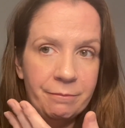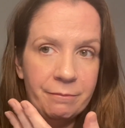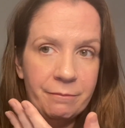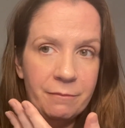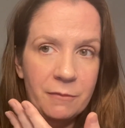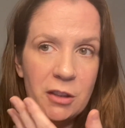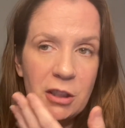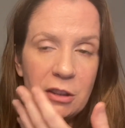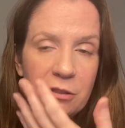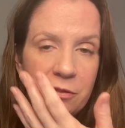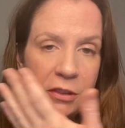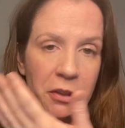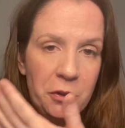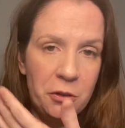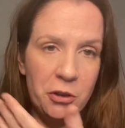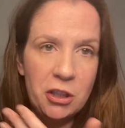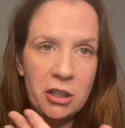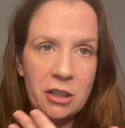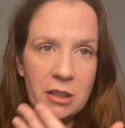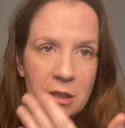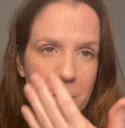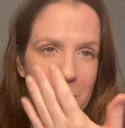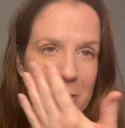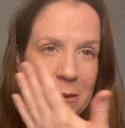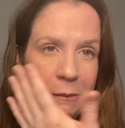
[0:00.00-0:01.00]

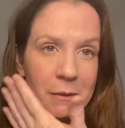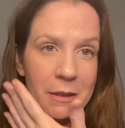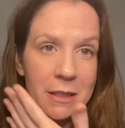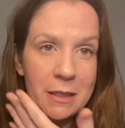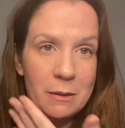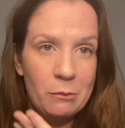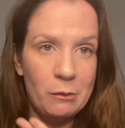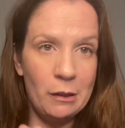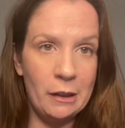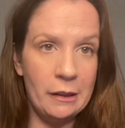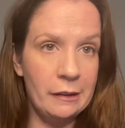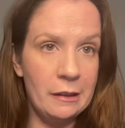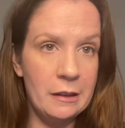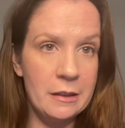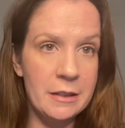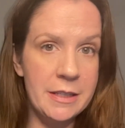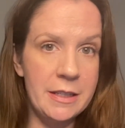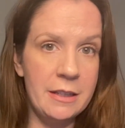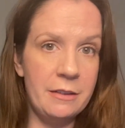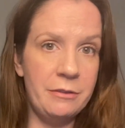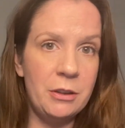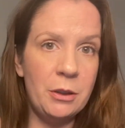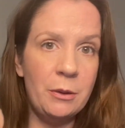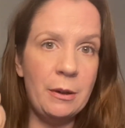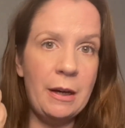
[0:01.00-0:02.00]
diffusion and maybe some redness
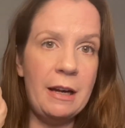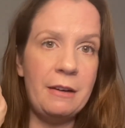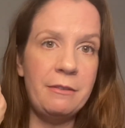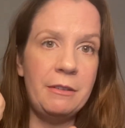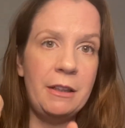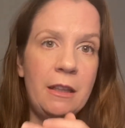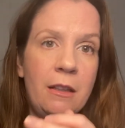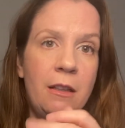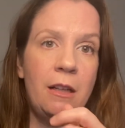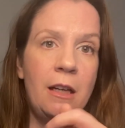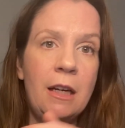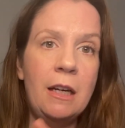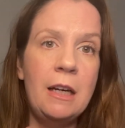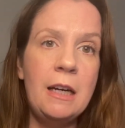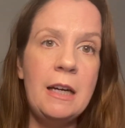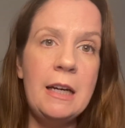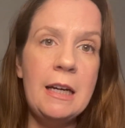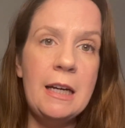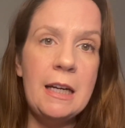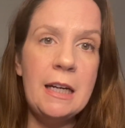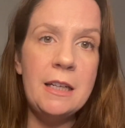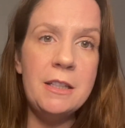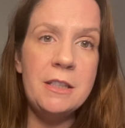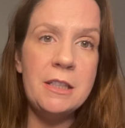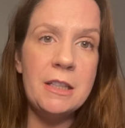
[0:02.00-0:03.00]
if you have it.
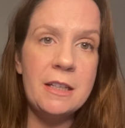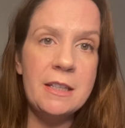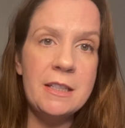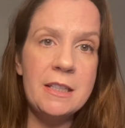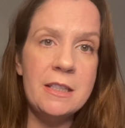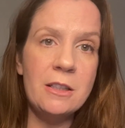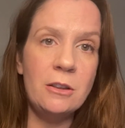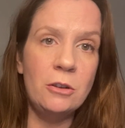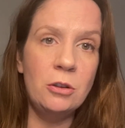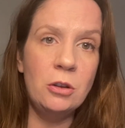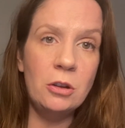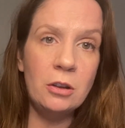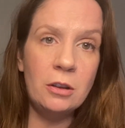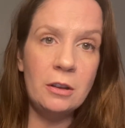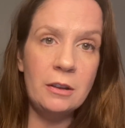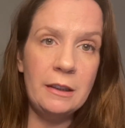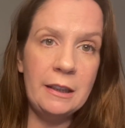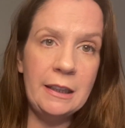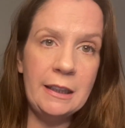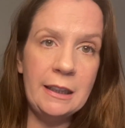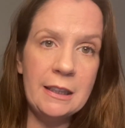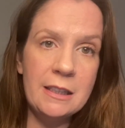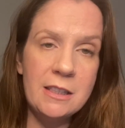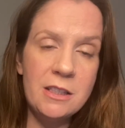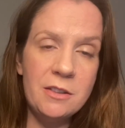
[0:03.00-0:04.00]
It does look
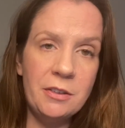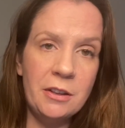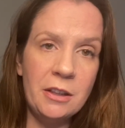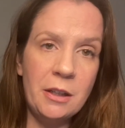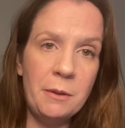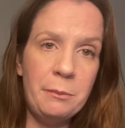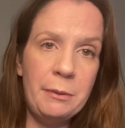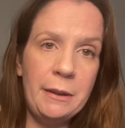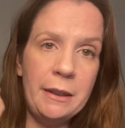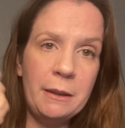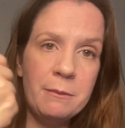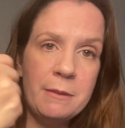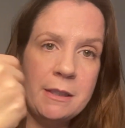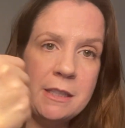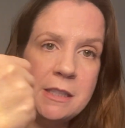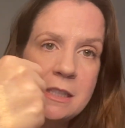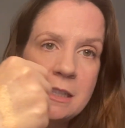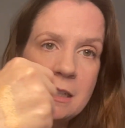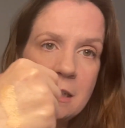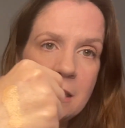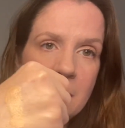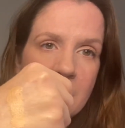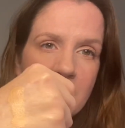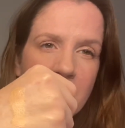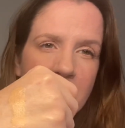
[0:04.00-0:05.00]
like it's very
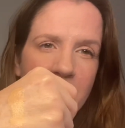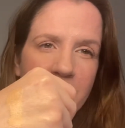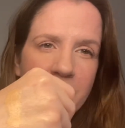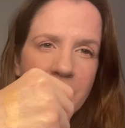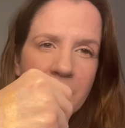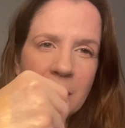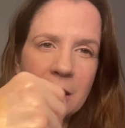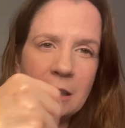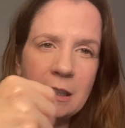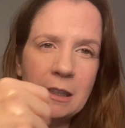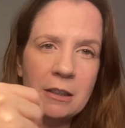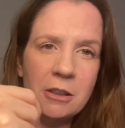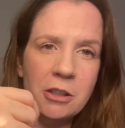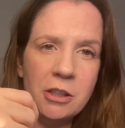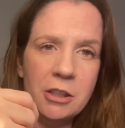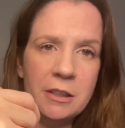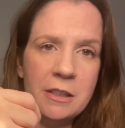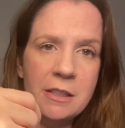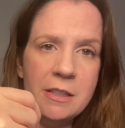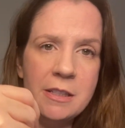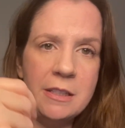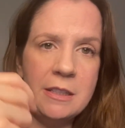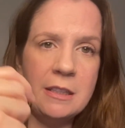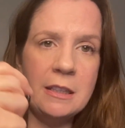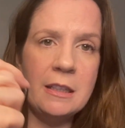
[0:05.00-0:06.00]
pigmented. I don't know if you can actually
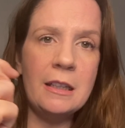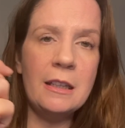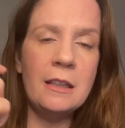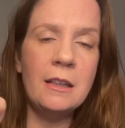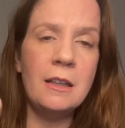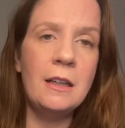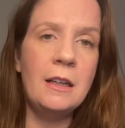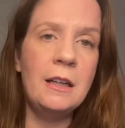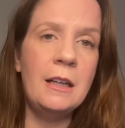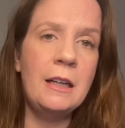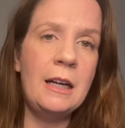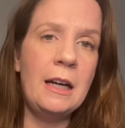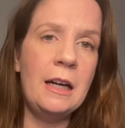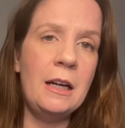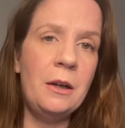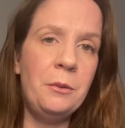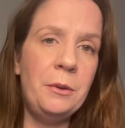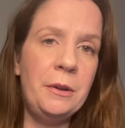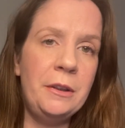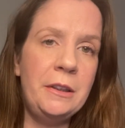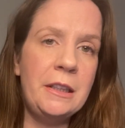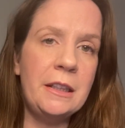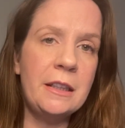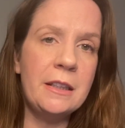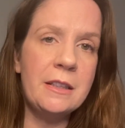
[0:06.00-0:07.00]
see how
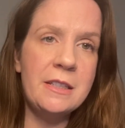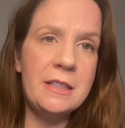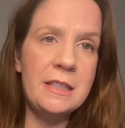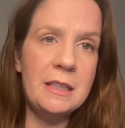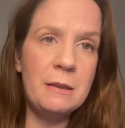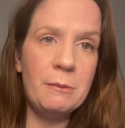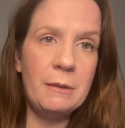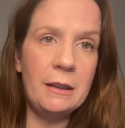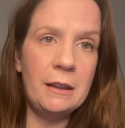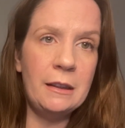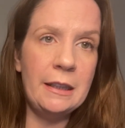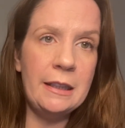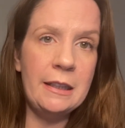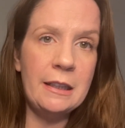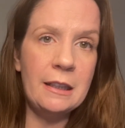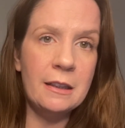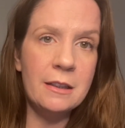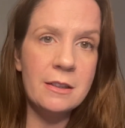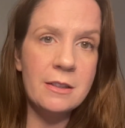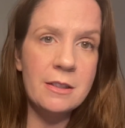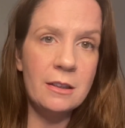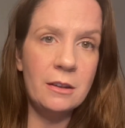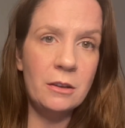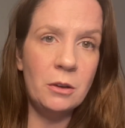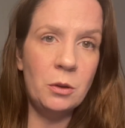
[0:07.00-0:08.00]
well you can see. My lighting
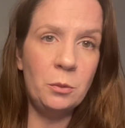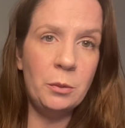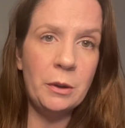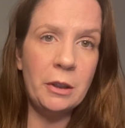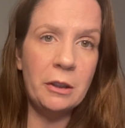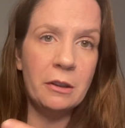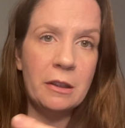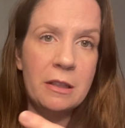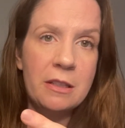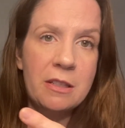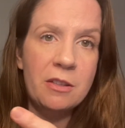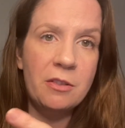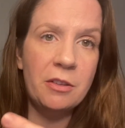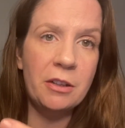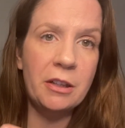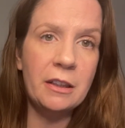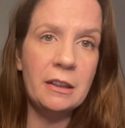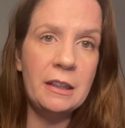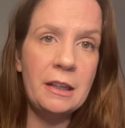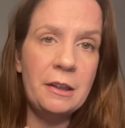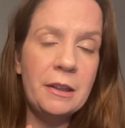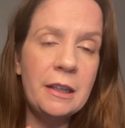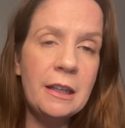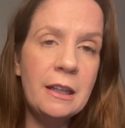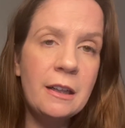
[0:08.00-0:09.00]
is a little weird because it's very
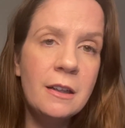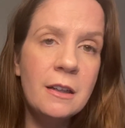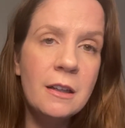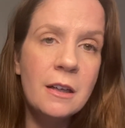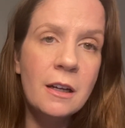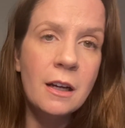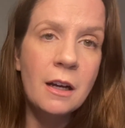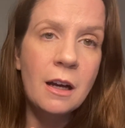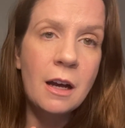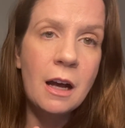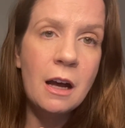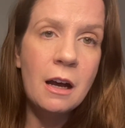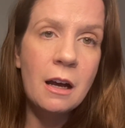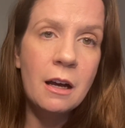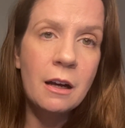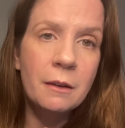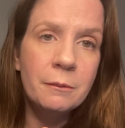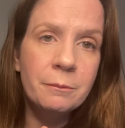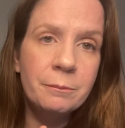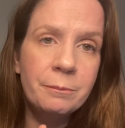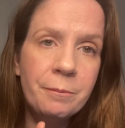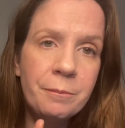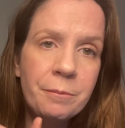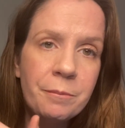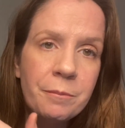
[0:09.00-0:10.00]
cloudy.
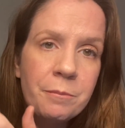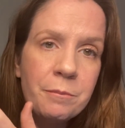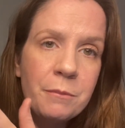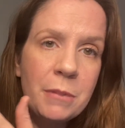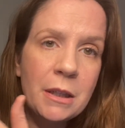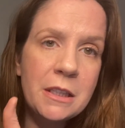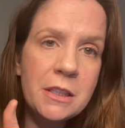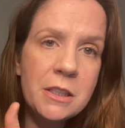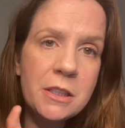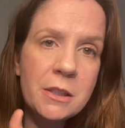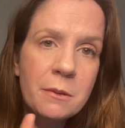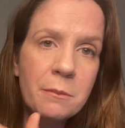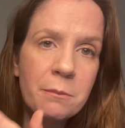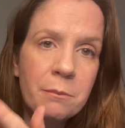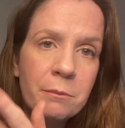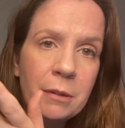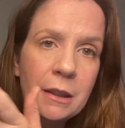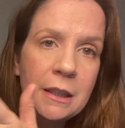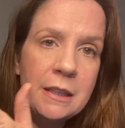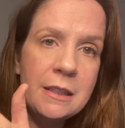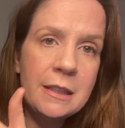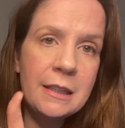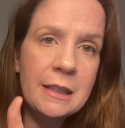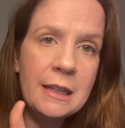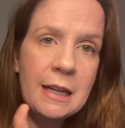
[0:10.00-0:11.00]
But
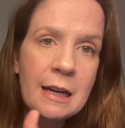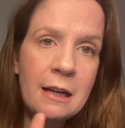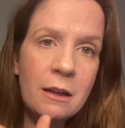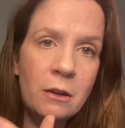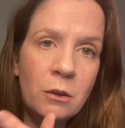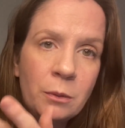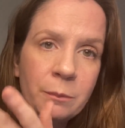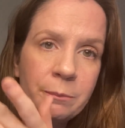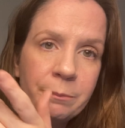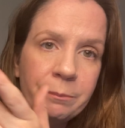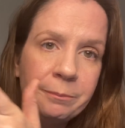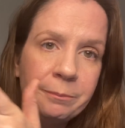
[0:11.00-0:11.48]
blended out,